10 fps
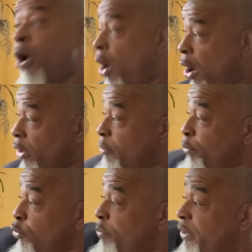All them
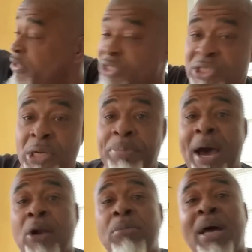blueberries that's in the
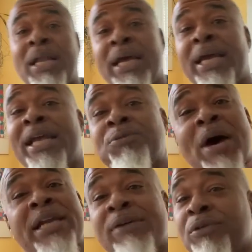pot on my land, that's
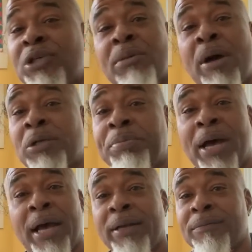why I never took them out the
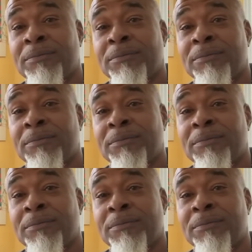pot.